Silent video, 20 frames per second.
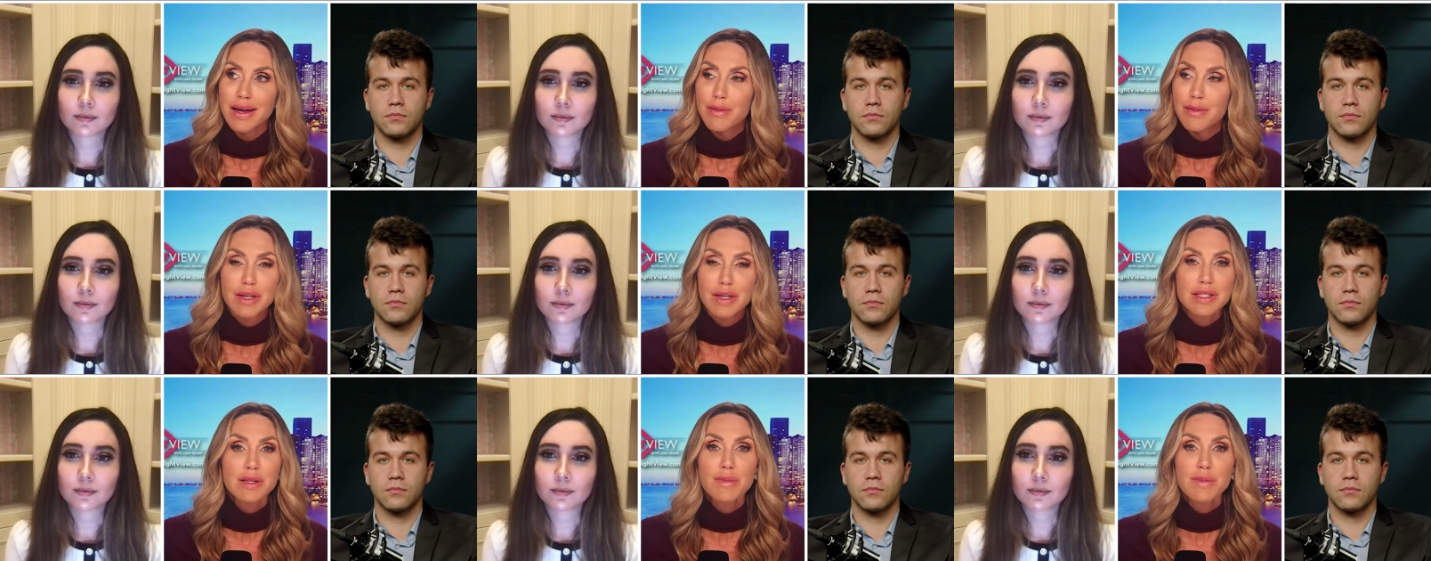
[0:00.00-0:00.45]

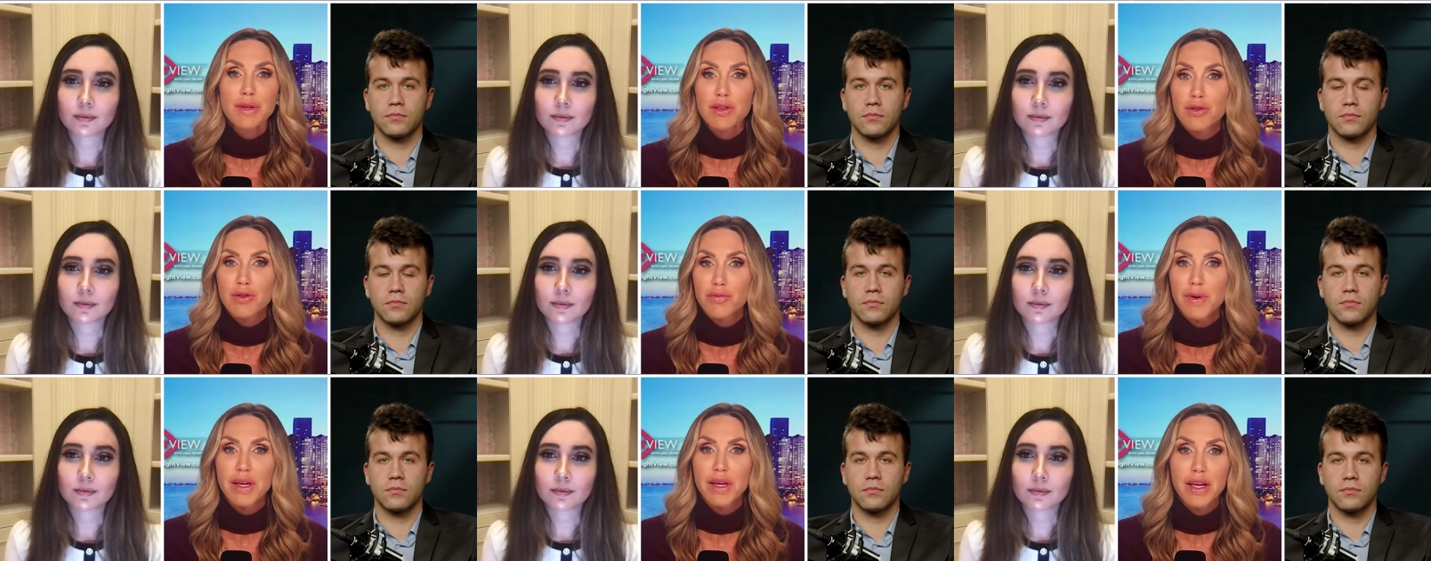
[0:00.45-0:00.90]
Speaker 1: must have been
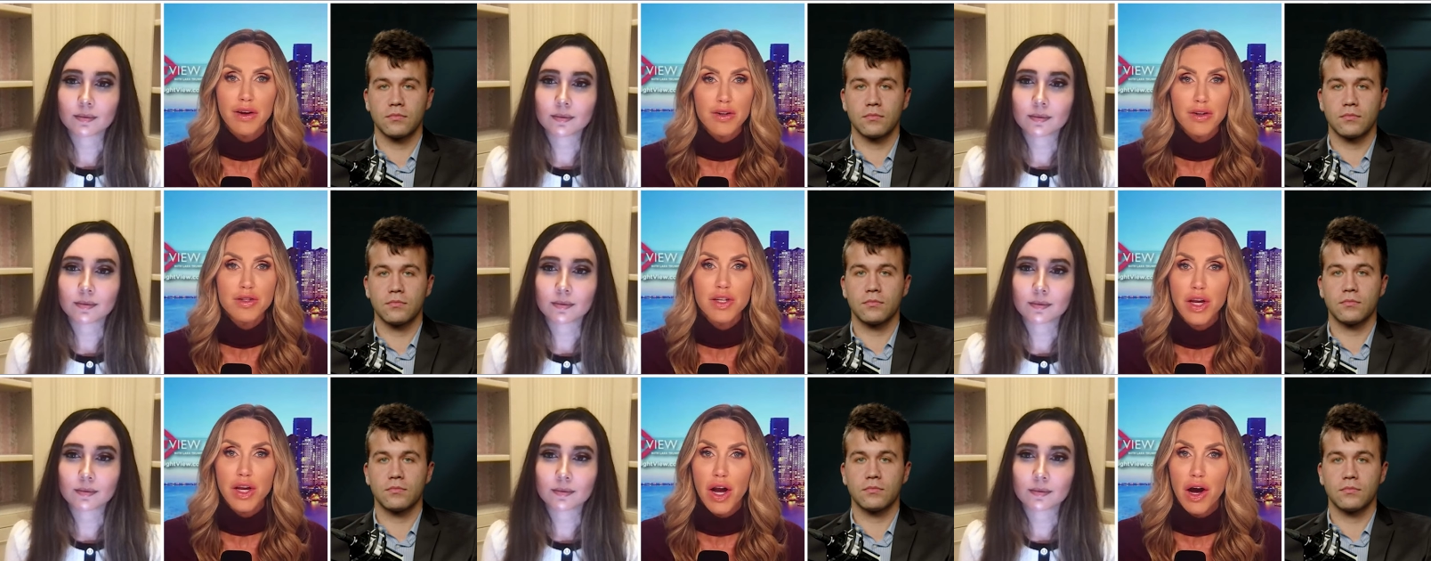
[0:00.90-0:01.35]
three
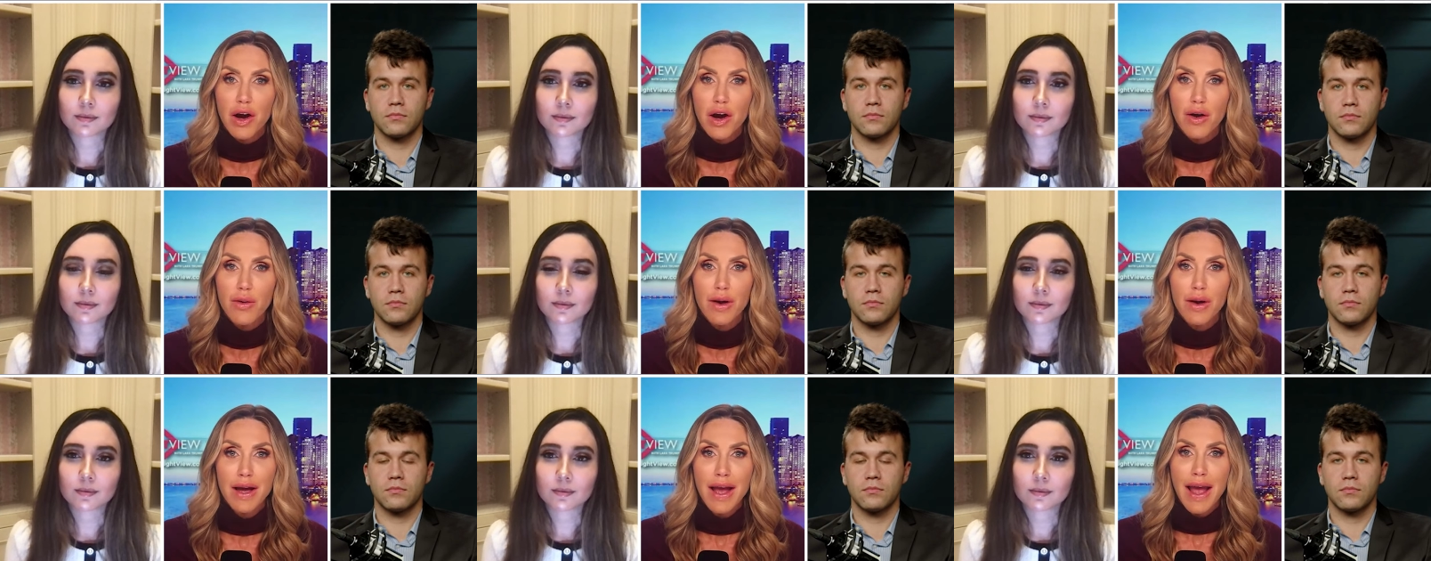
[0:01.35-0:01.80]
years
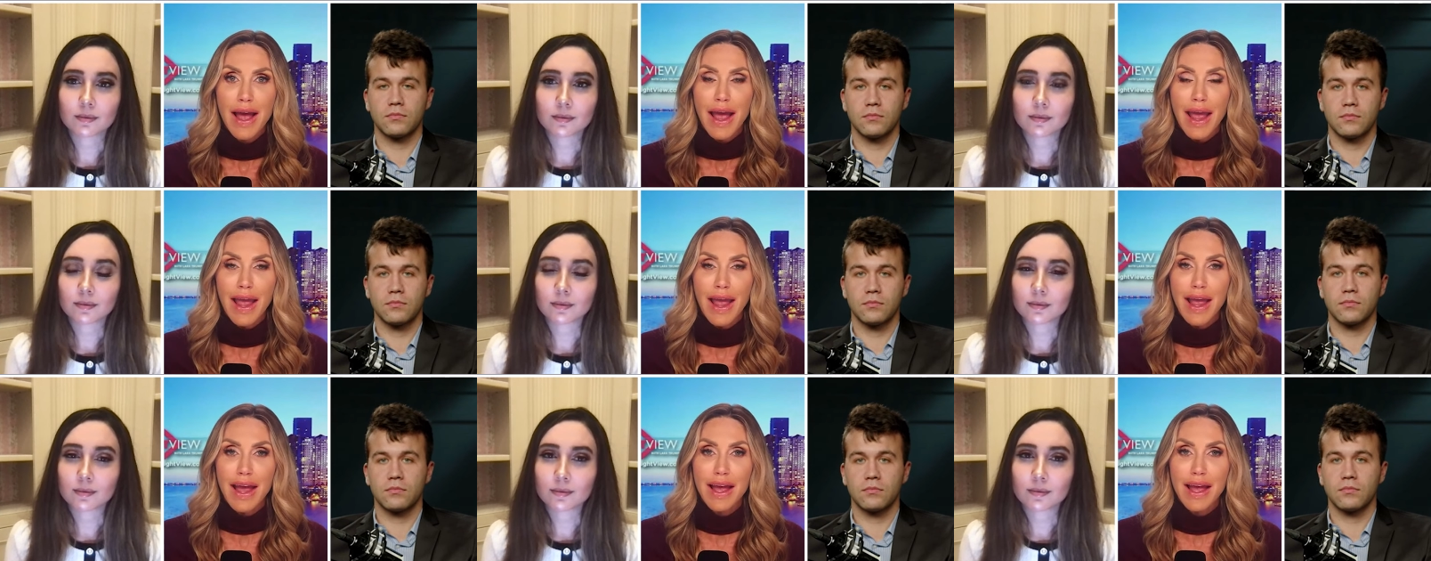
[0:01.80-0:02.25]
ago.
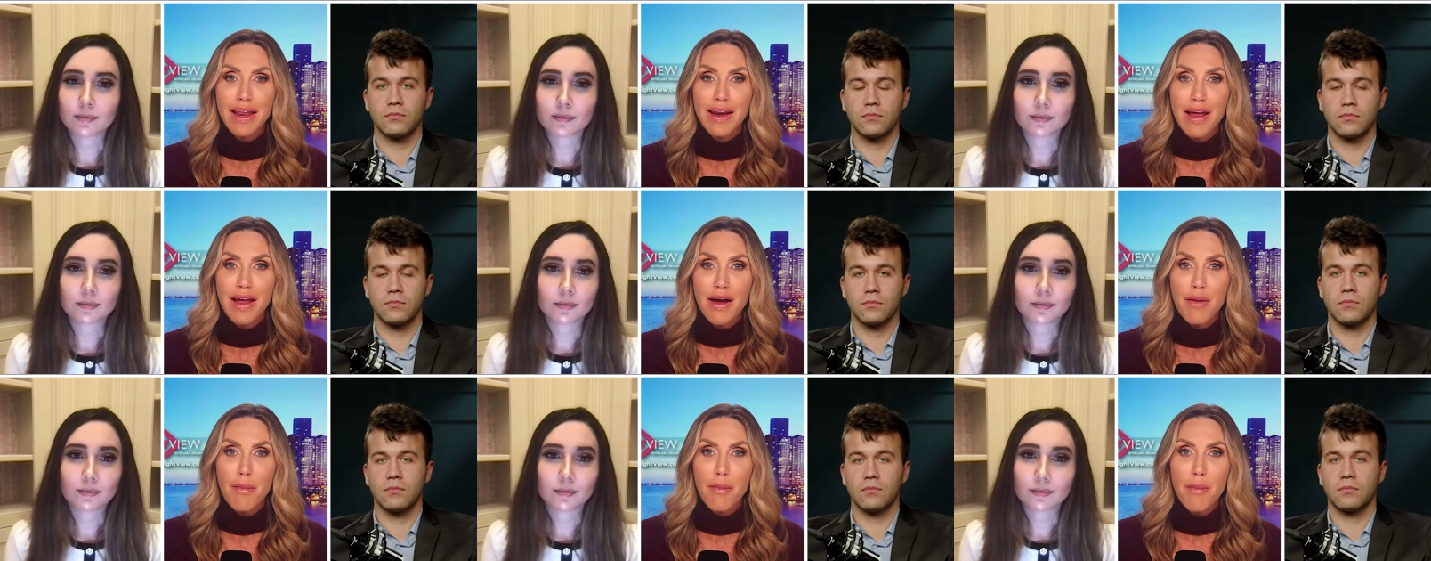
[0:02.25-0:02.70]

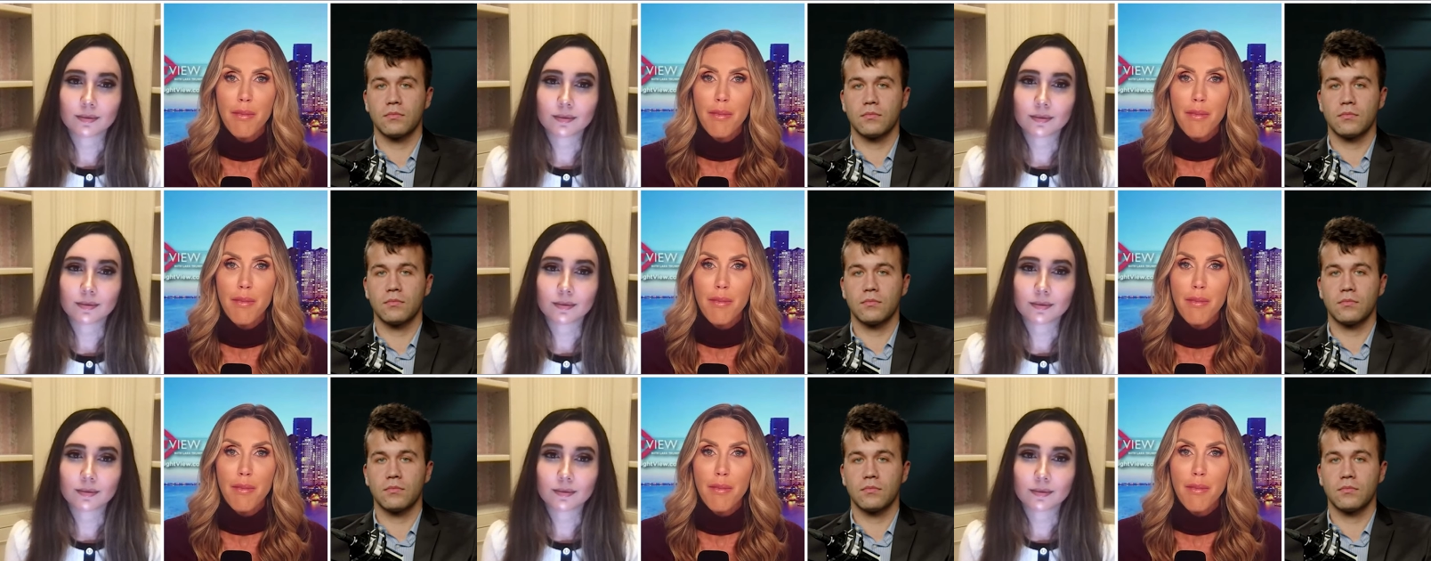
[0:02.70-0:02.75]
And